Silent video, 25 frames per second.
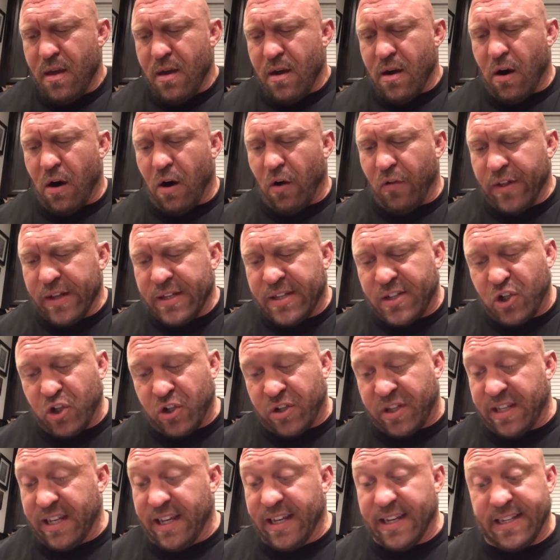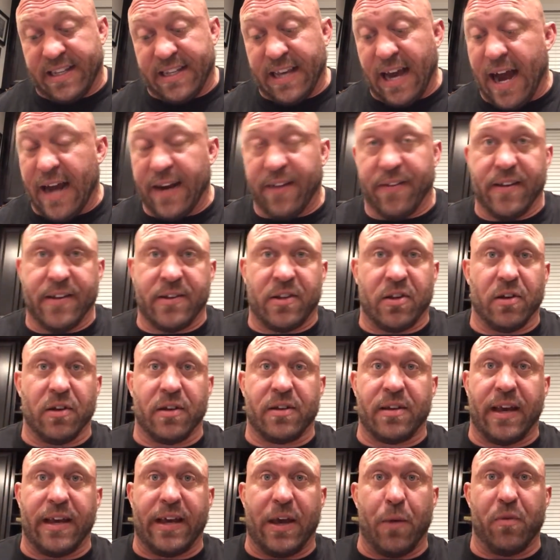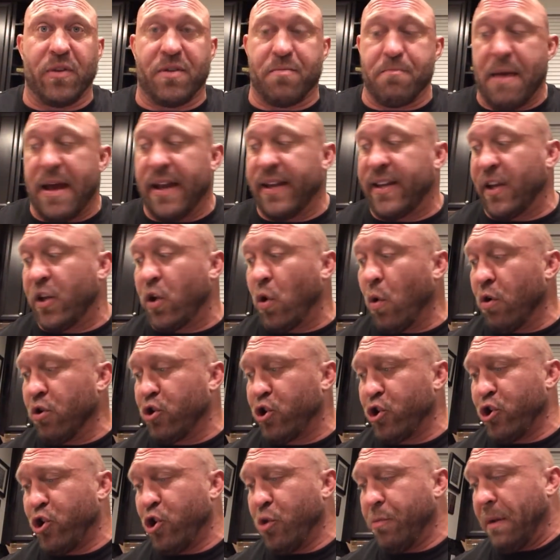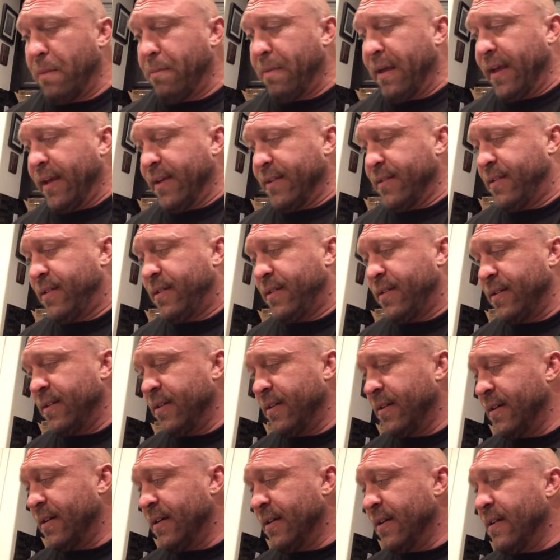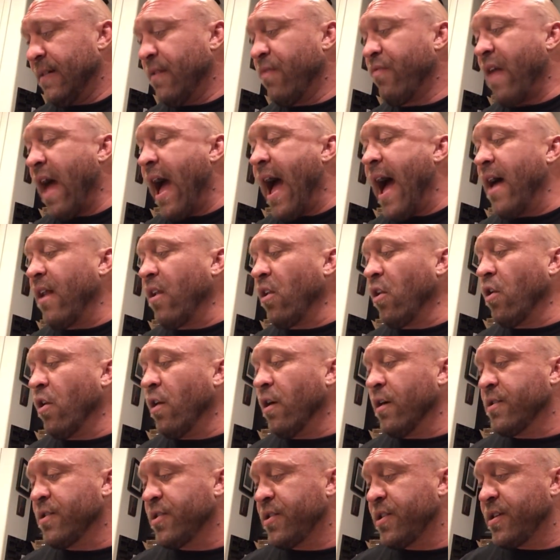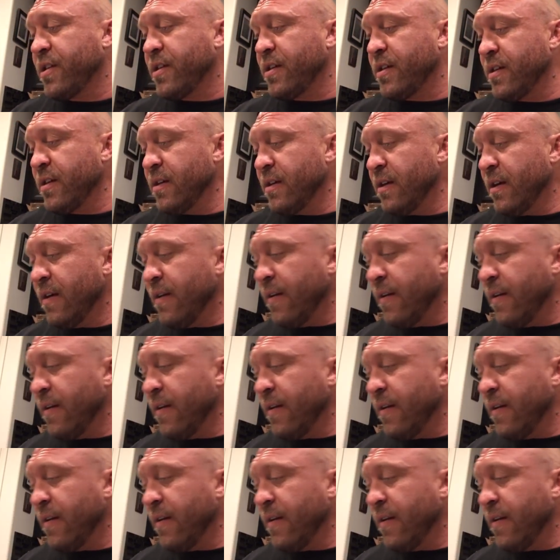Oh, this, just the inside of this looks like it was meant to torture human beings. That looks